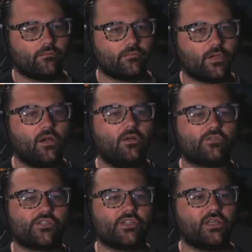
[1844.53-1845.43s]
Oh,
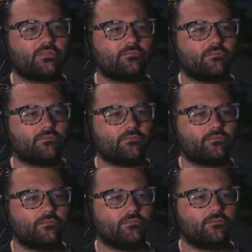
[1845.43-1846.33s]
shit.
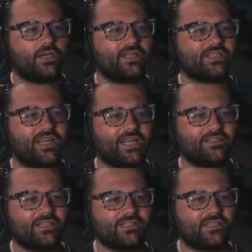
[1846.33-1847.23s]
And it's kind of got
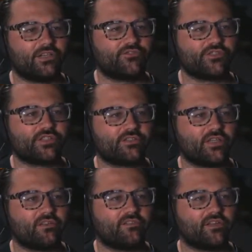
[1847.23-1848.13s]
these little interesting
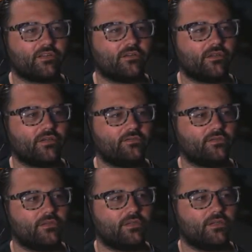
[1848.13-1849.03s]
things, like, okay.
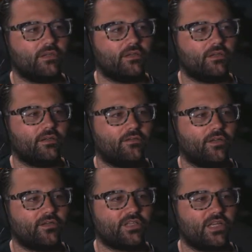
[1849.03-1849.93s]
They
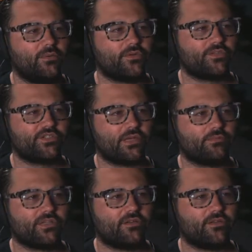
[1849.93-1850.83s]
don't tell you where those
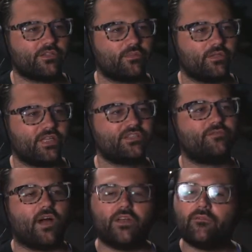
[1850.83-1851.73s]
gems are. There's one. That's
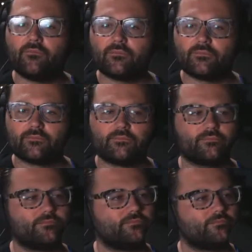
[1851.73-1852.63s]
fun.
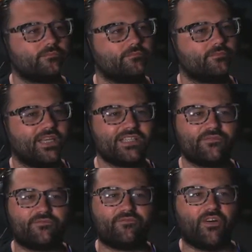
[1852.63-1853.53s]
That's
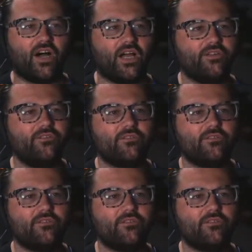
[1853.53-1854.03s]
fun.